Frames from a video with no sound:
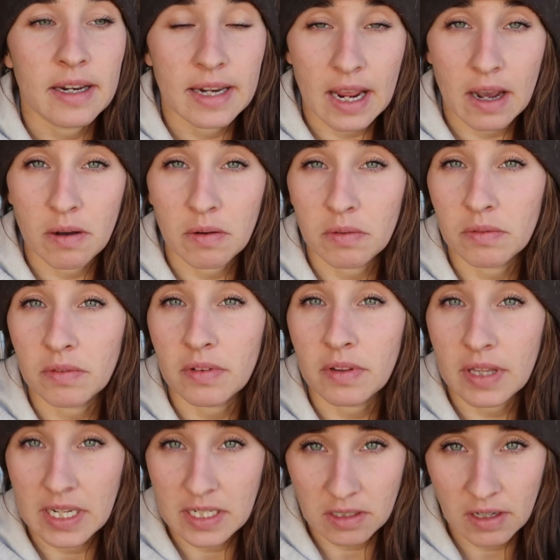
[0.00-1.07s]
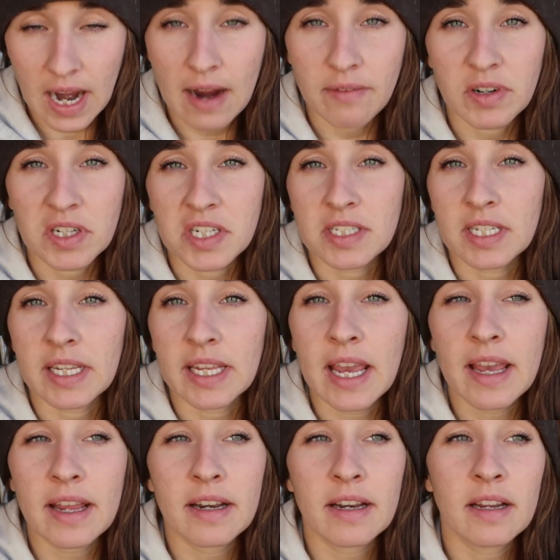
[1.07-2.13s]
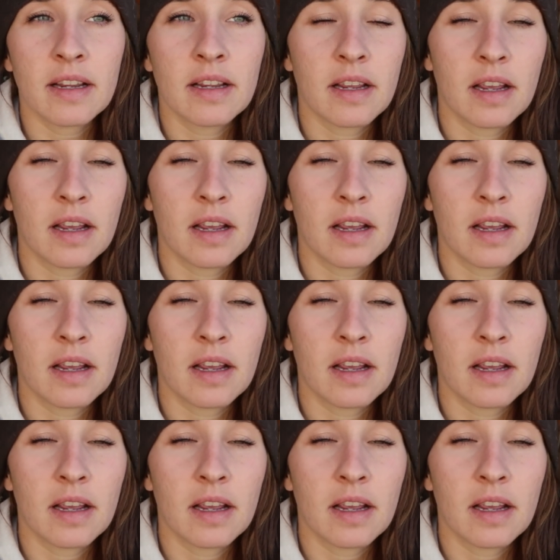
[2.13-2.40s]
Now, these are averages again.